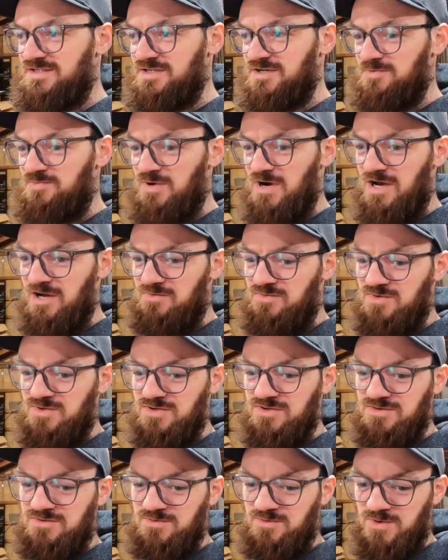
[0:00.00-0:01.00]
year will
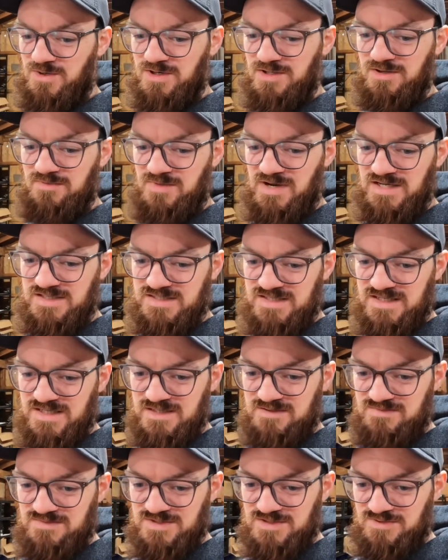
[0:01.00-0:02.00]
probably be one of the best
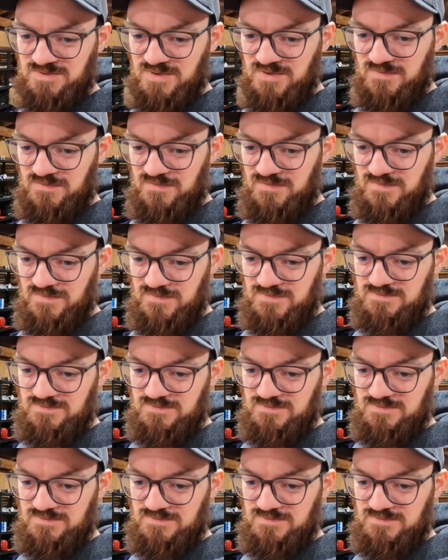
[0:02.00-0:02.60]
schemes that we've